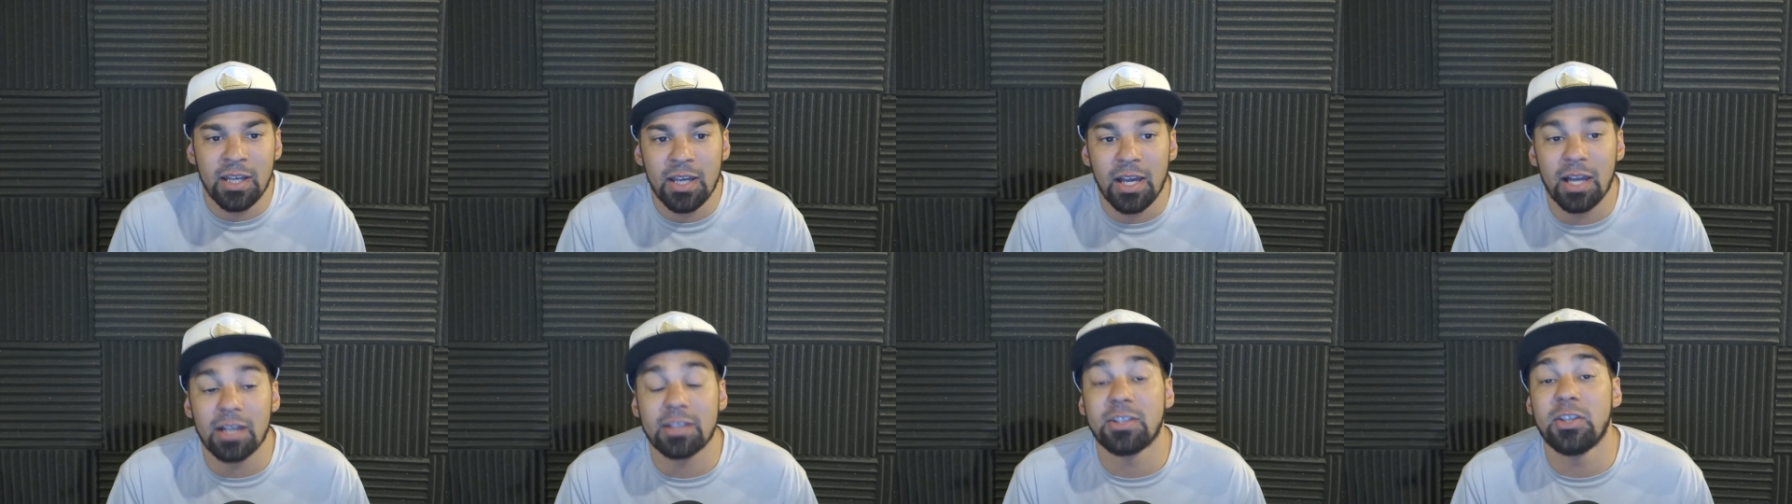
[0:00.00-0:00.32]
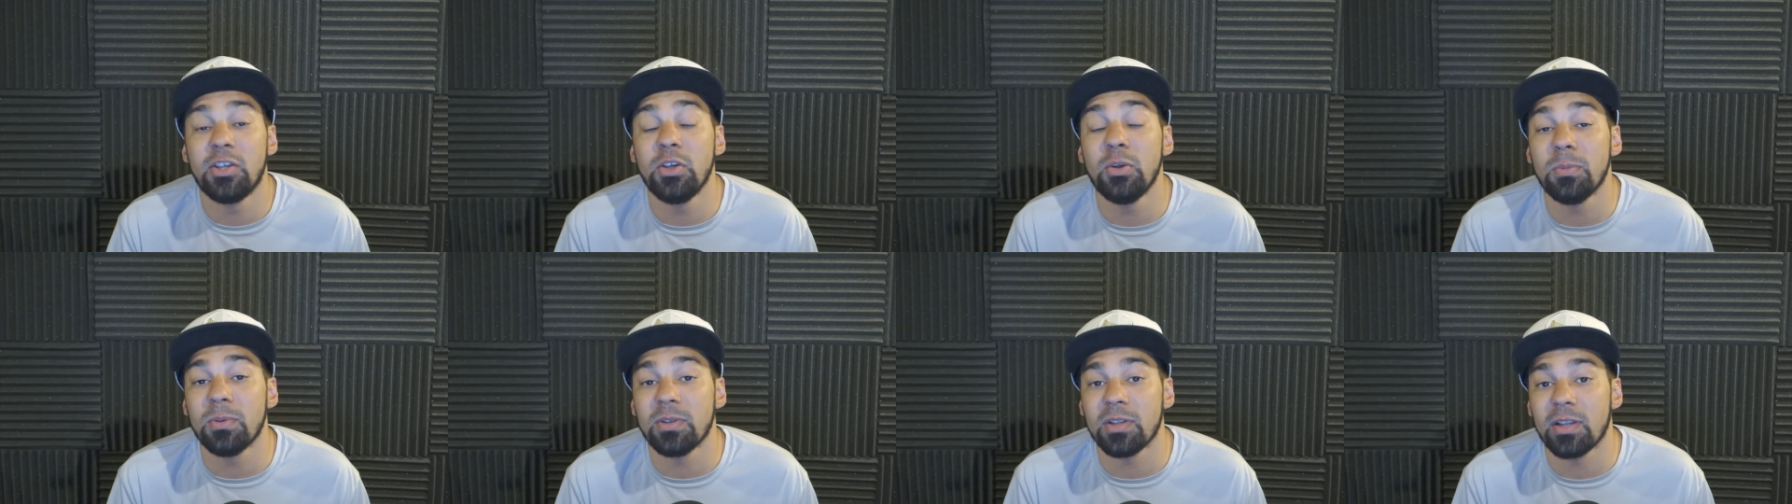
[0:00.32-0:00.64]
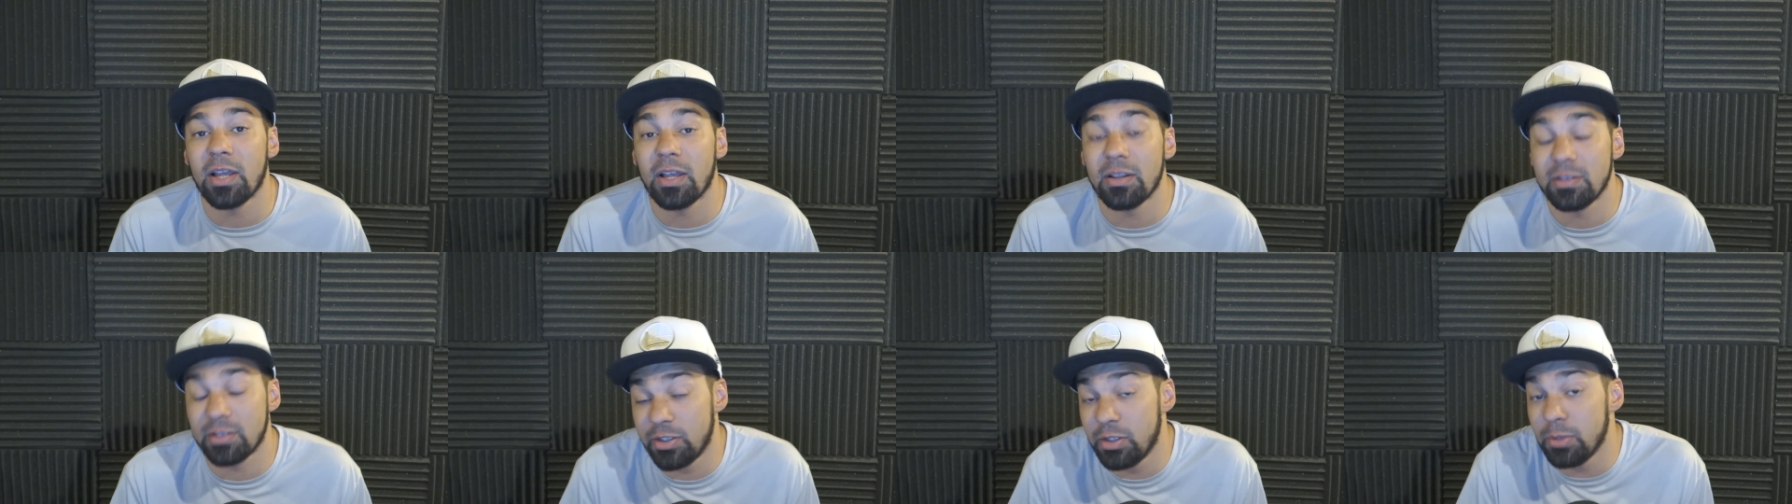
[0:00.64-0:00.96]

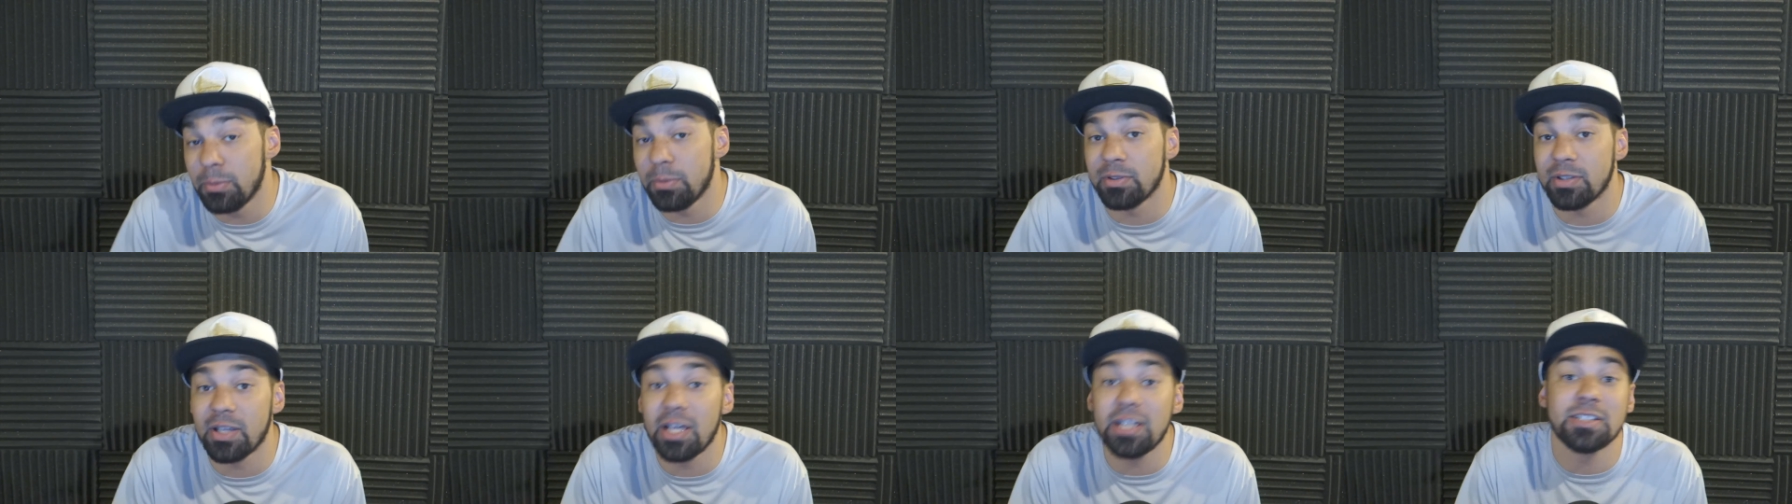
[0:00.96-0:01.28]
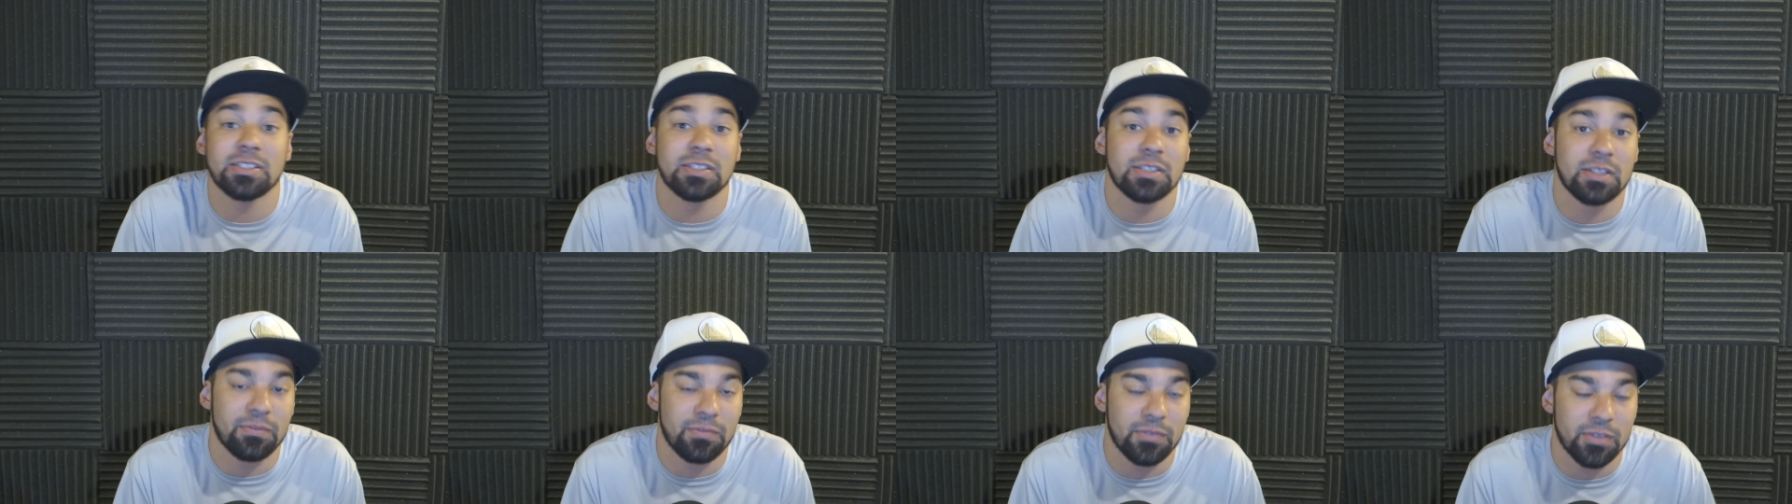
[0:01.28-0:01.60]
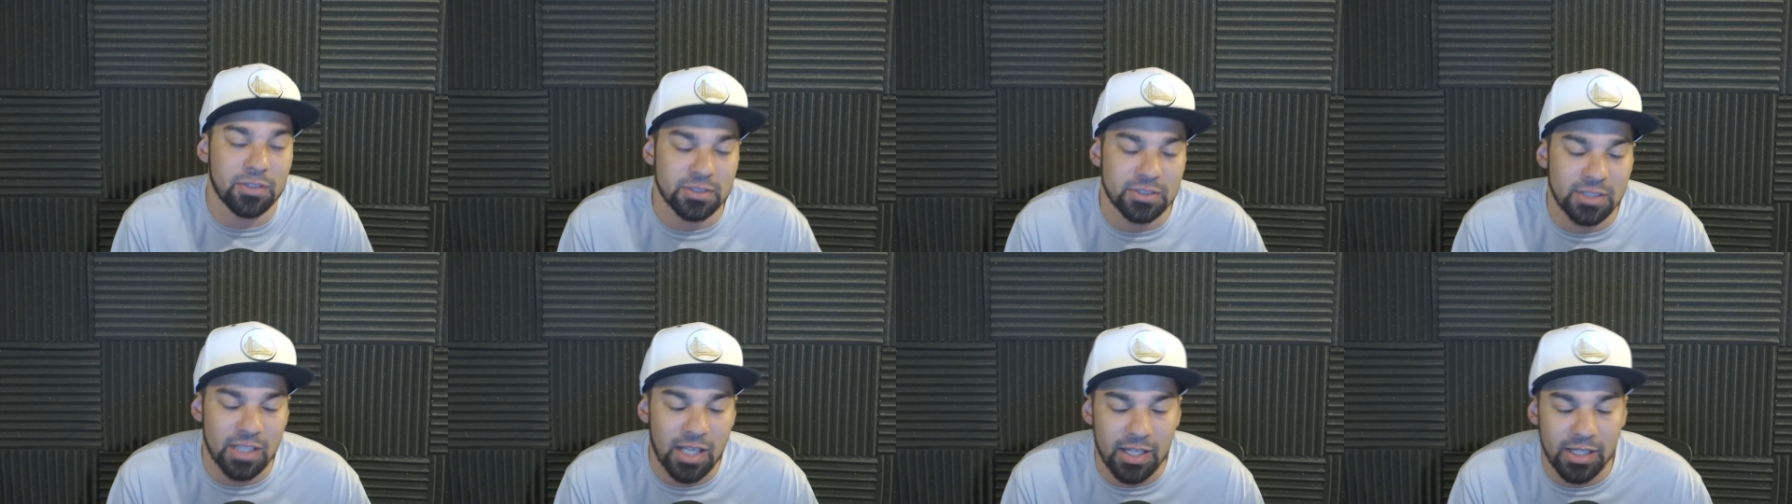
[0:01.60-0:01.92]
Accumula accumulation of
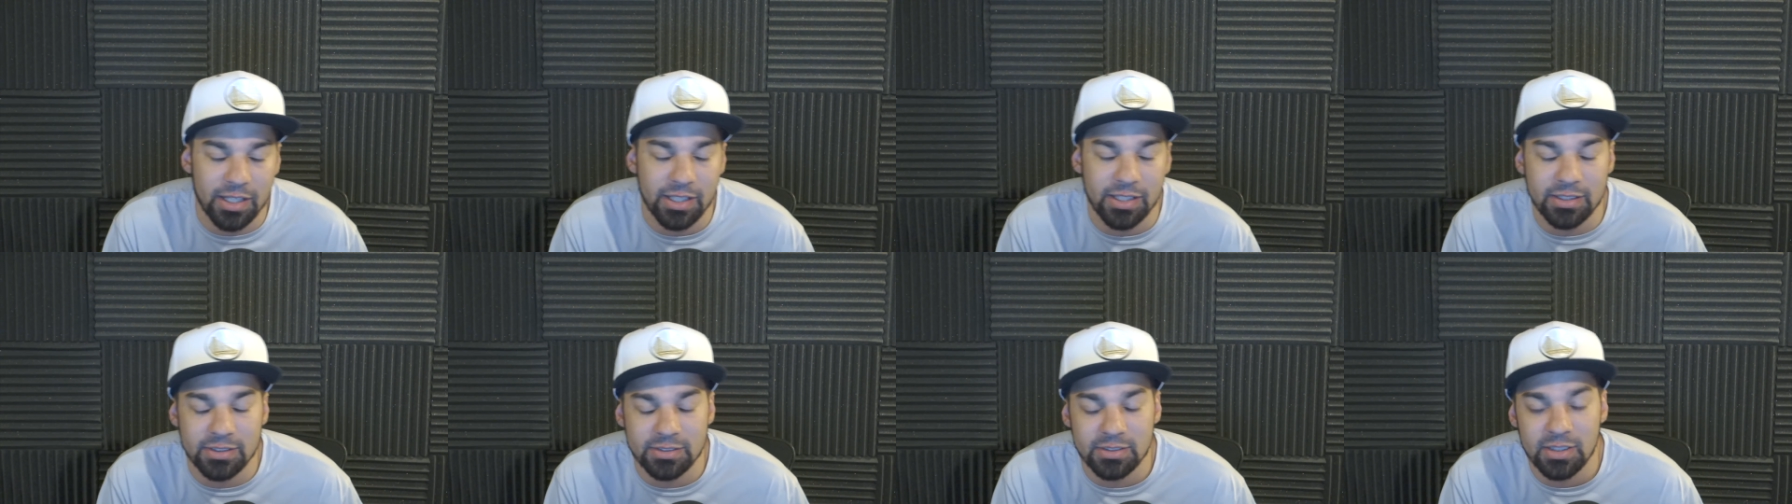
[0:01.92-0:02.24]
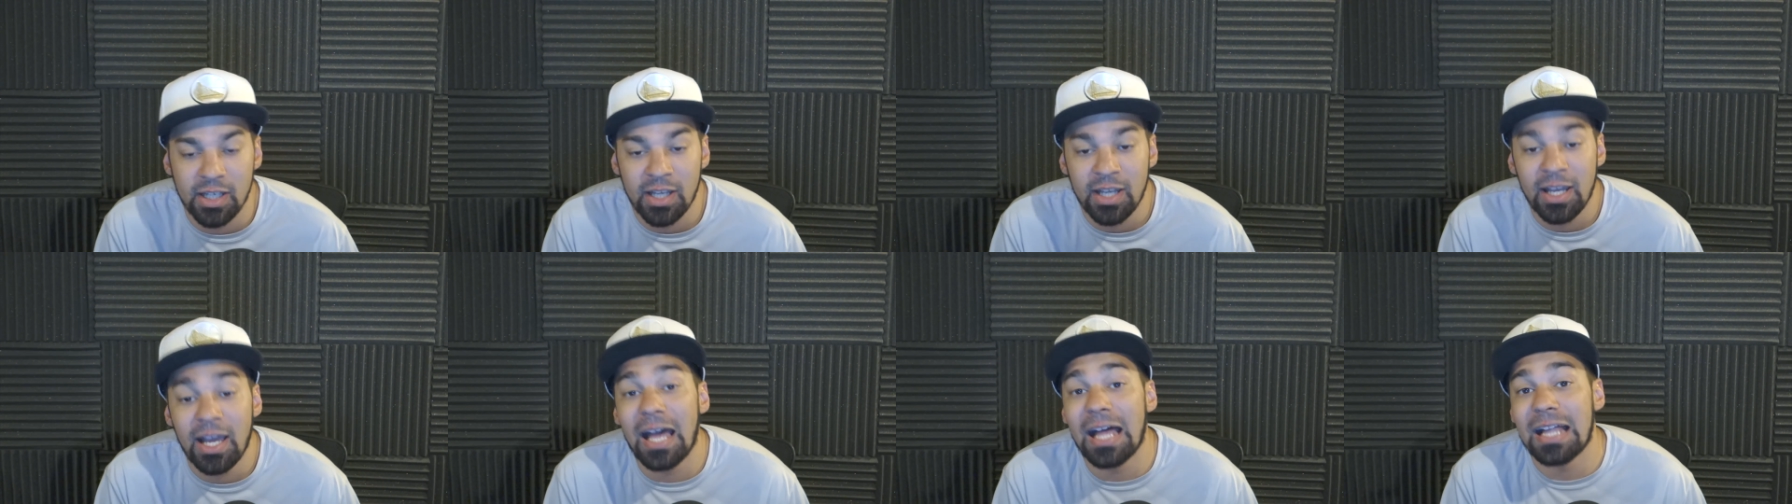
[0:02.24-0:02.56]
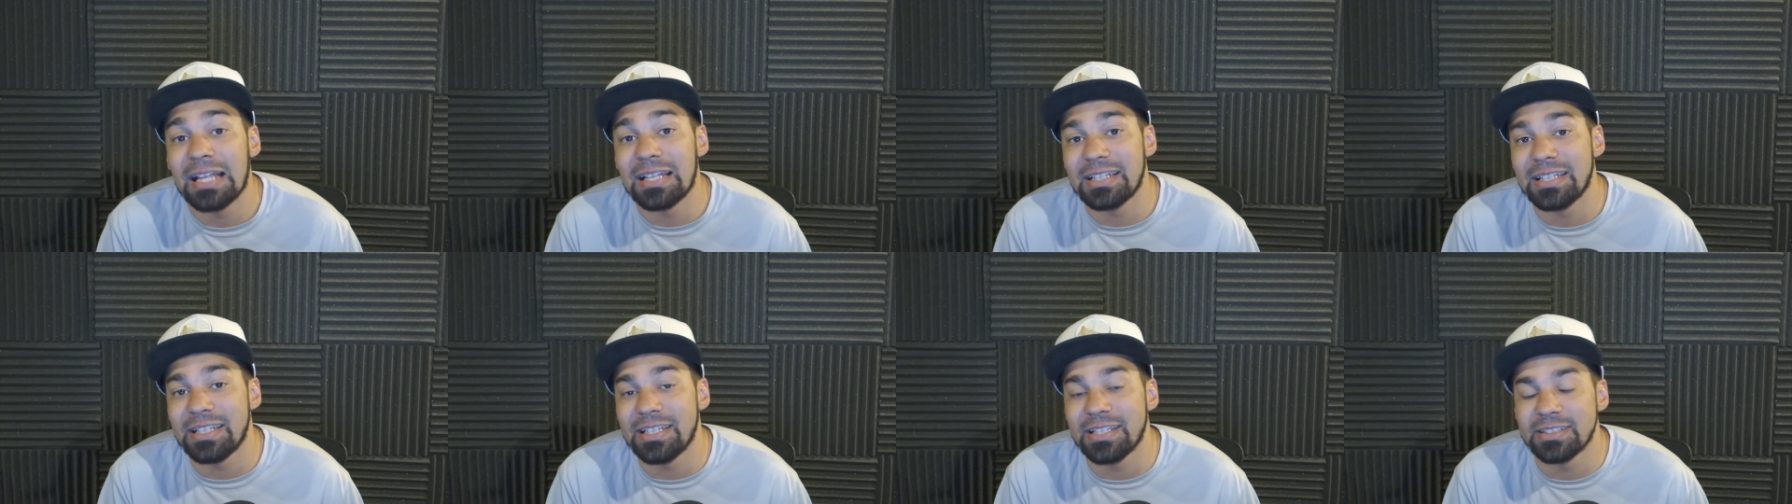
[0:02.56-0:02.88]
views, that is,
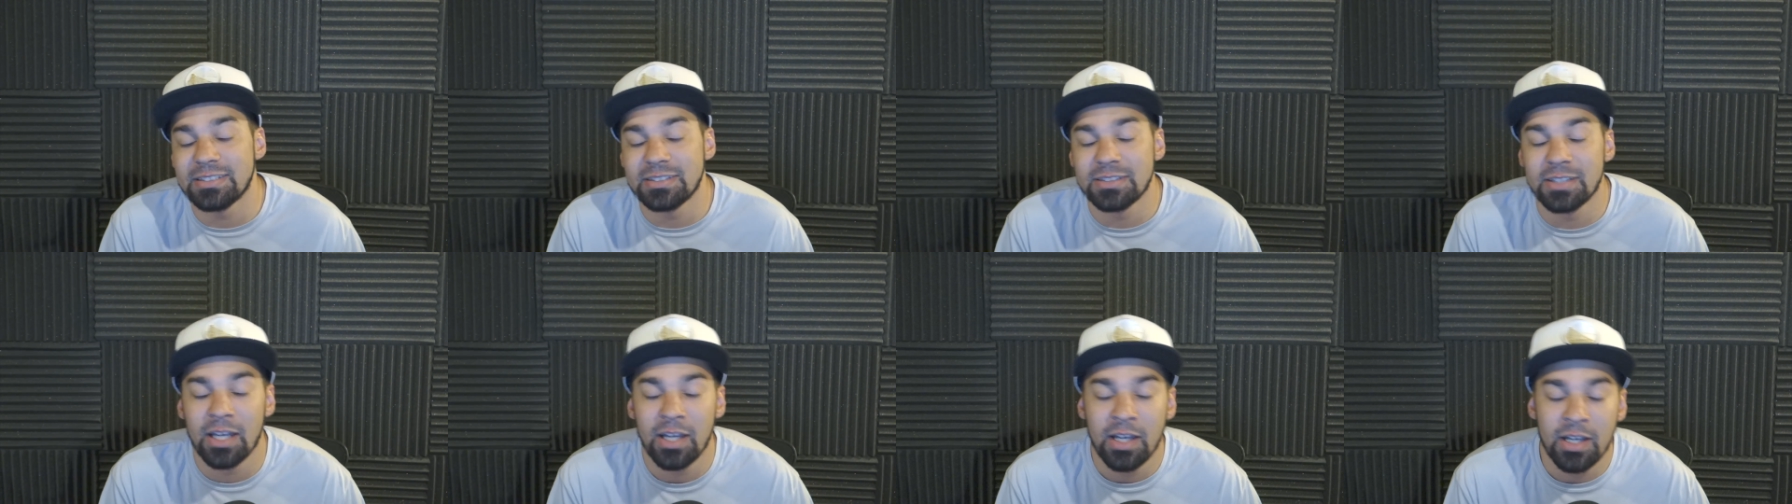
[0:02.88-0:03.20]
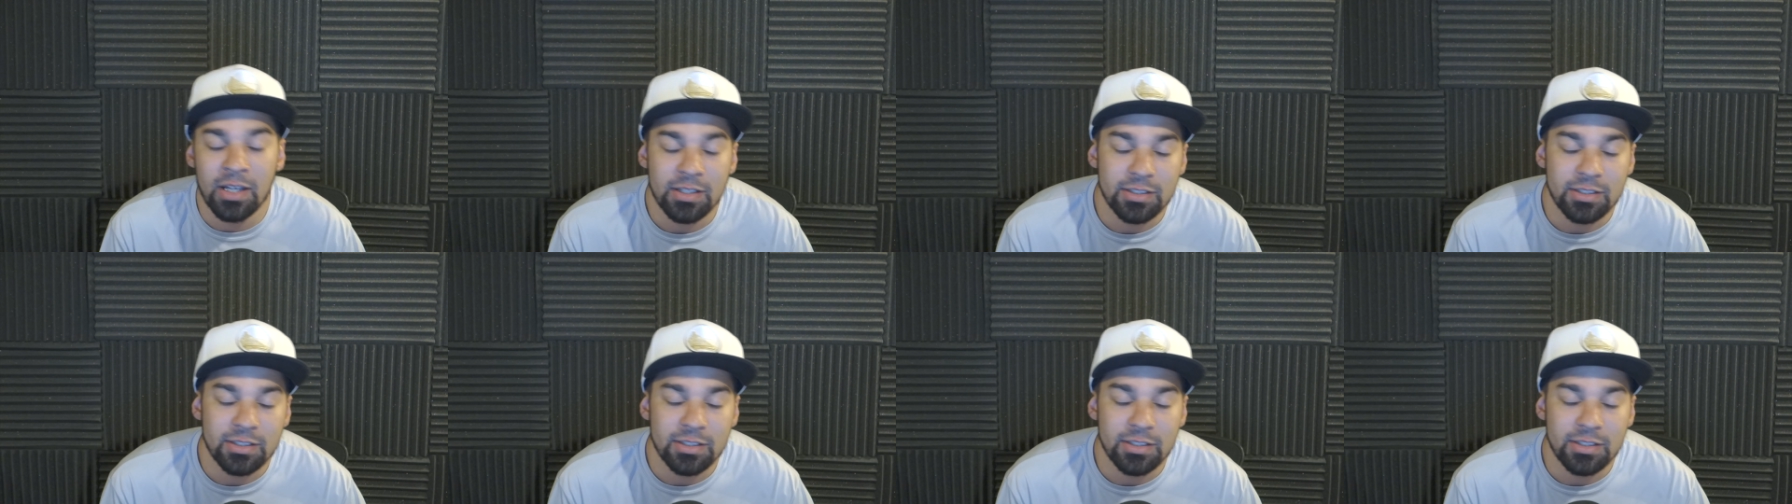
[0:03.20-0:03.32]
at least.